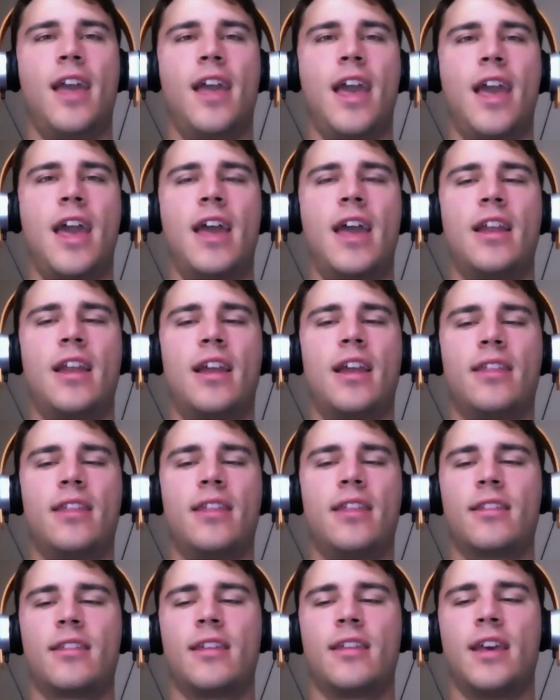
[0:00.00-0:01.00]
And I
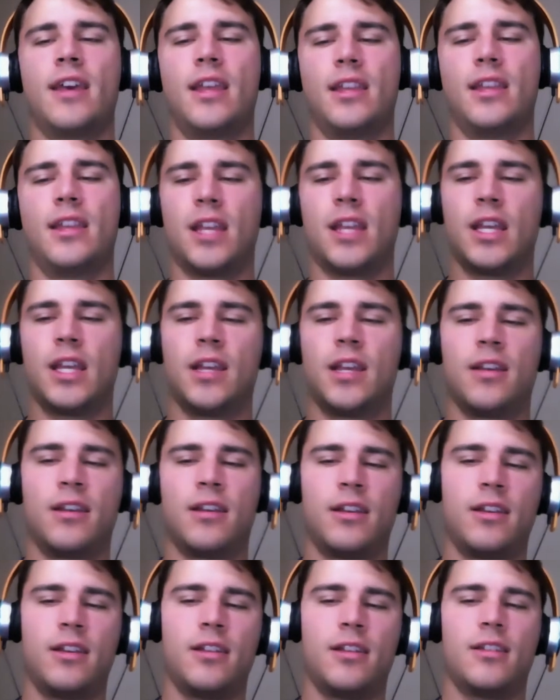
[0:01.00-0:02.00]
think that
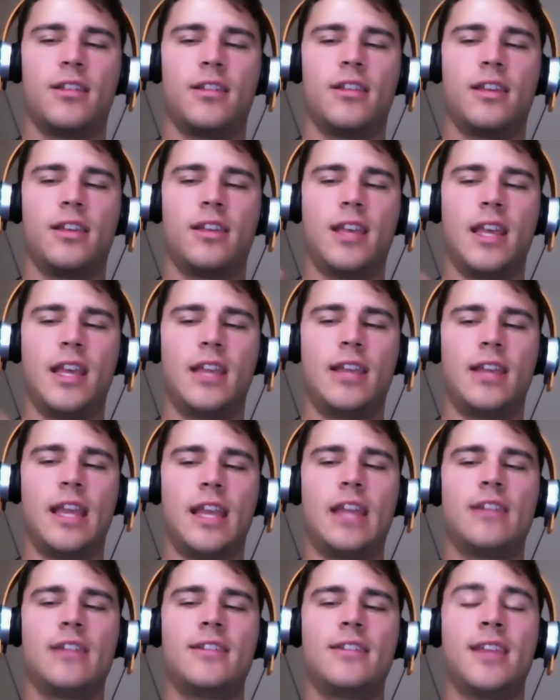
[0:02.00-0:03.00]

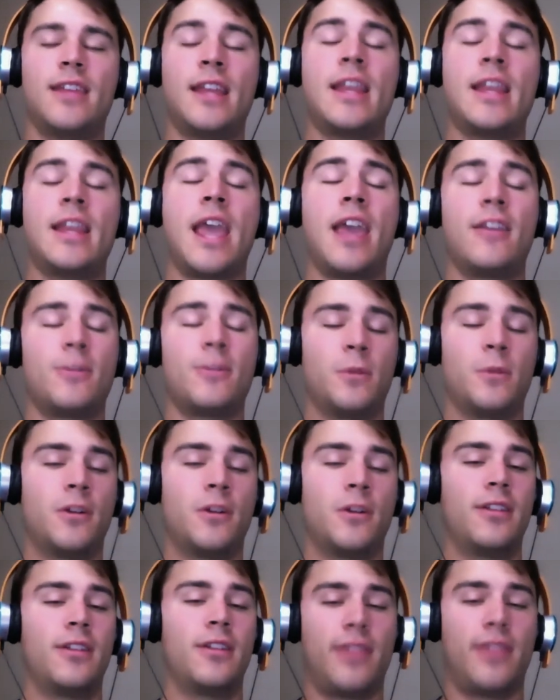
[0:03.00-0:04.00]
in today's
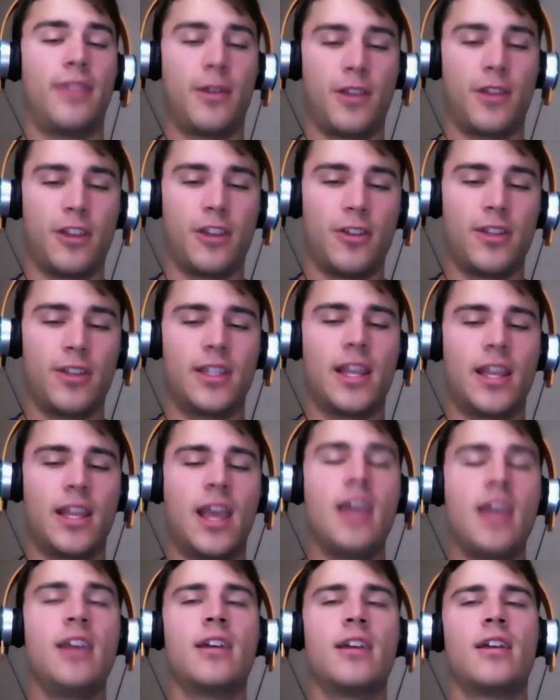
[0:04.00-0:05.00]
world, if they were to do it
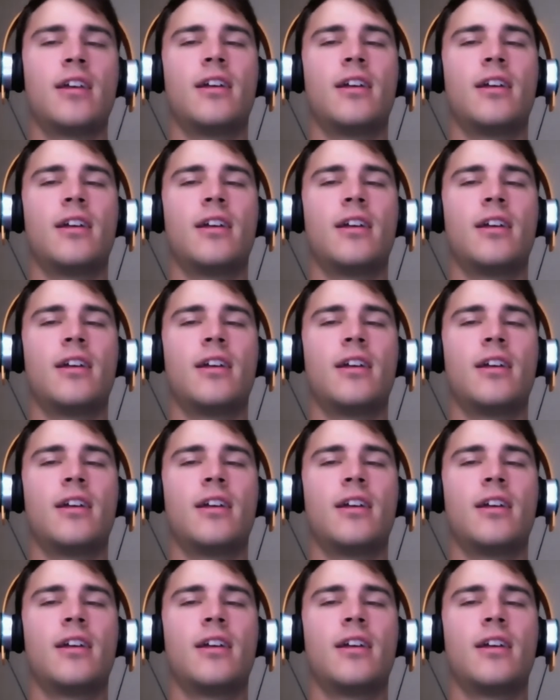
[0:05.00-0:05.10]
today,